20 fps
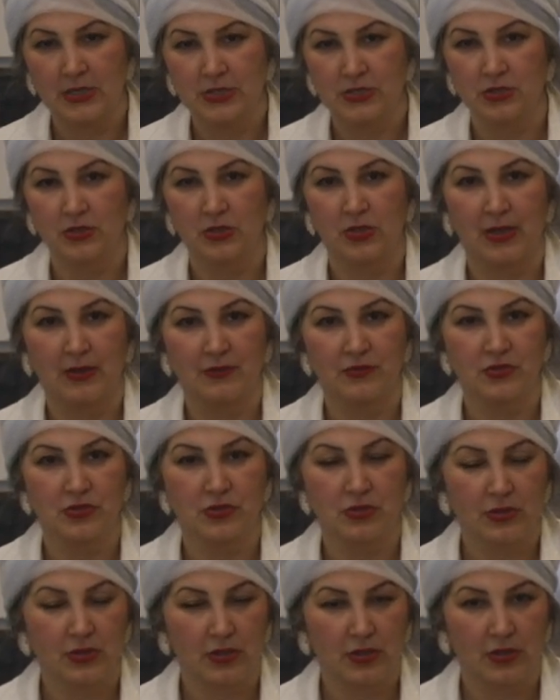So you have
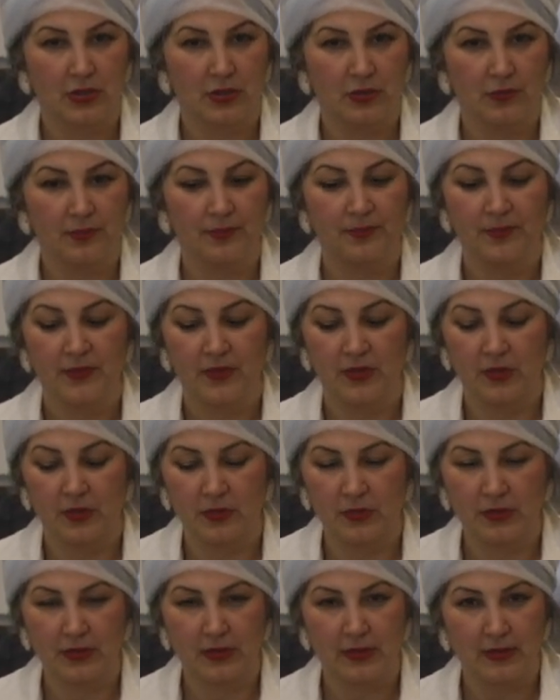sugar cube,
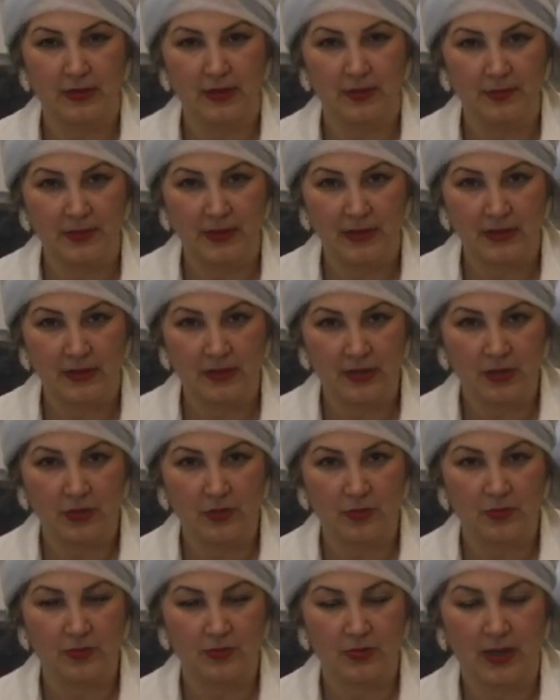you dip it in
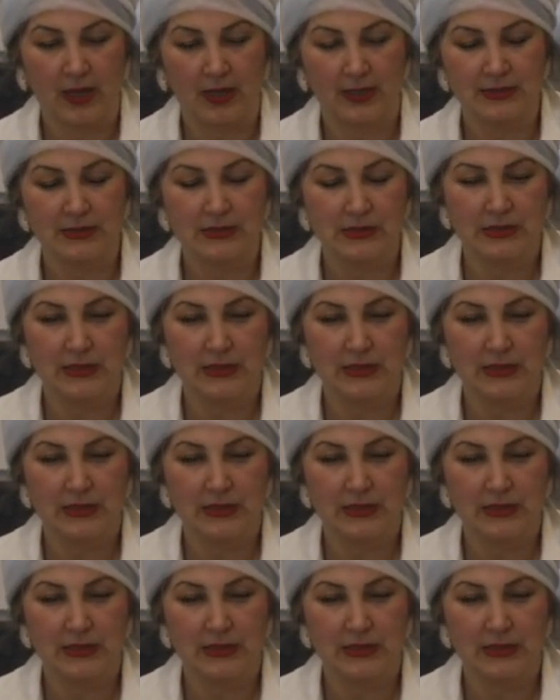your hot